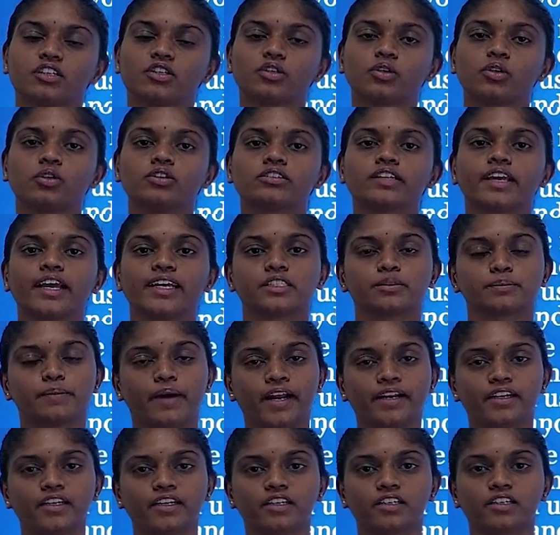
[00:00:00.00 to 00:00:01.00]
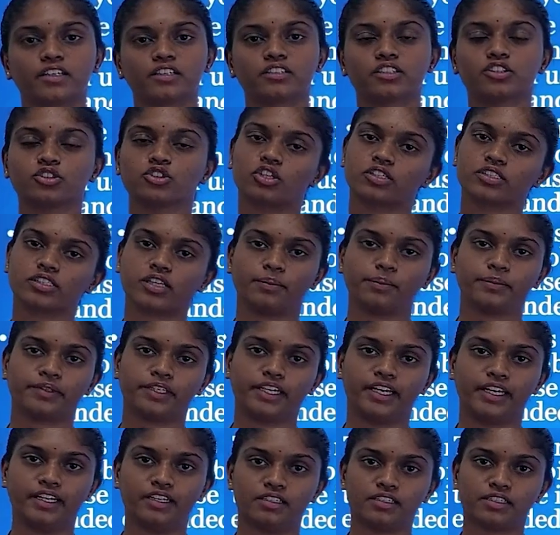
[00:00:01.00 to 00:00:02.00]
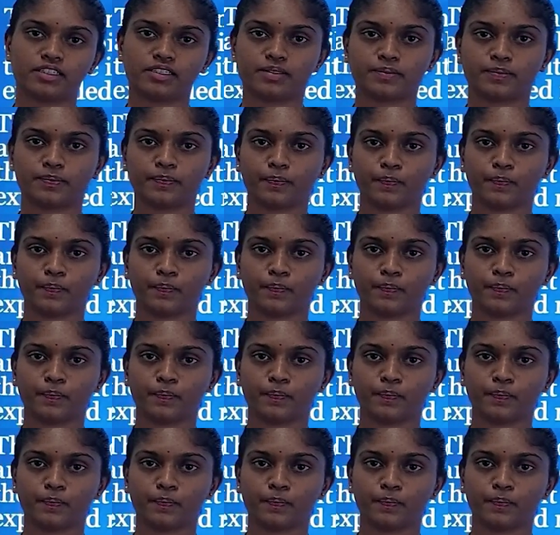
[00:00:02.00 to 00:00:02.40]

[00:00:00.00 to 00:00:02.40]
growth, expander research or something else.